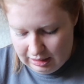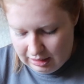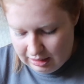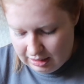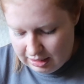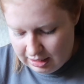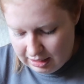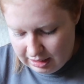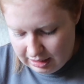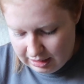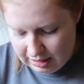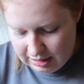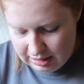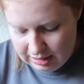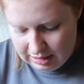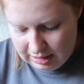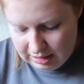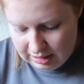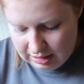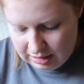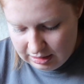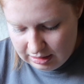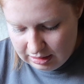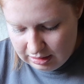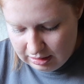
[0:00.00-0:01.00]
I can't get into
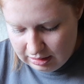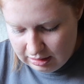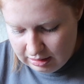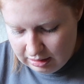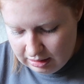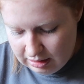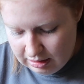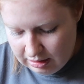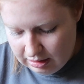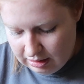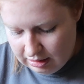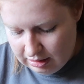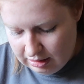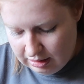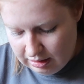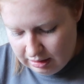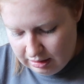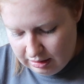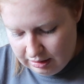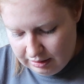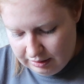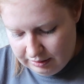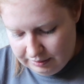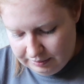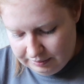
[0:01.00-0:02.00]

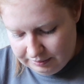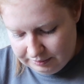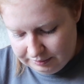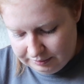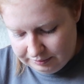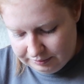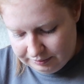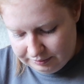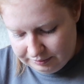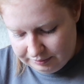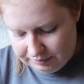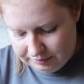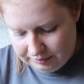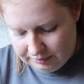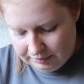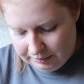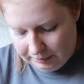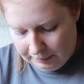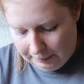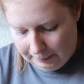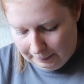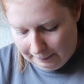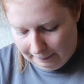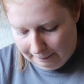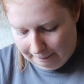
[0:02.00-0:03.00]

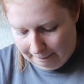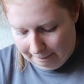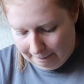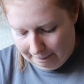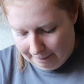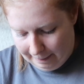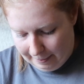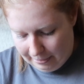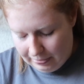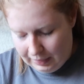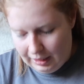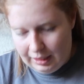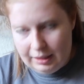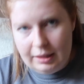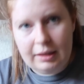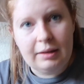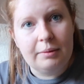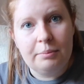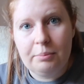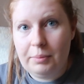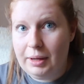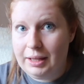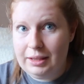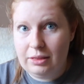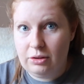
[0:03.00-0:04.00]
this.
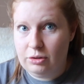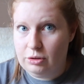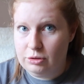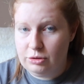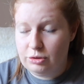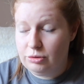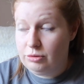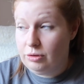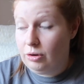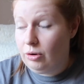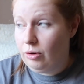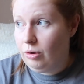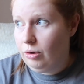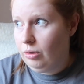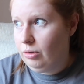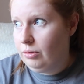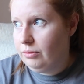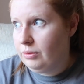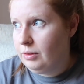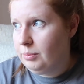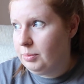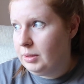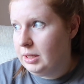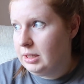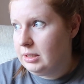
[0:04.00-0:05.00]
Like, my thoughts are all over
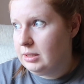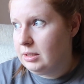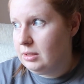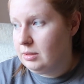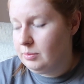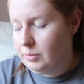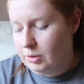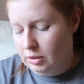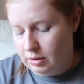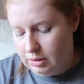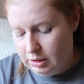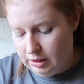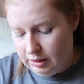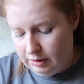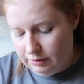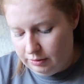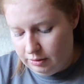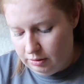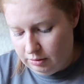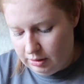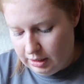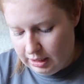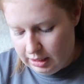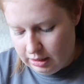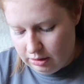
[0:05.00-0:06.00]
the place this morning, if
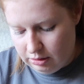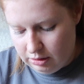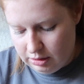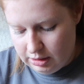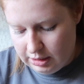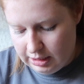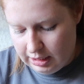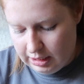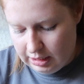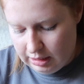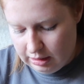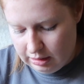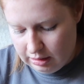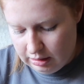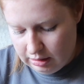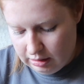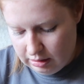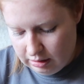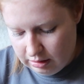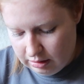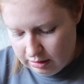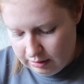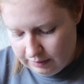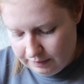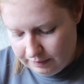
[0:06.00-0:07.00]
you cannot tell.
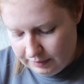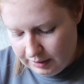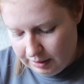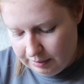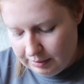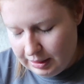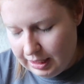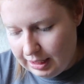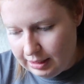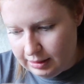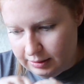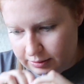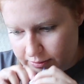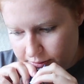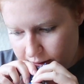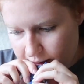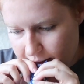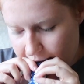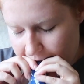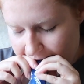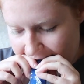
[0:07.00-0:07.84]
I'm kind of...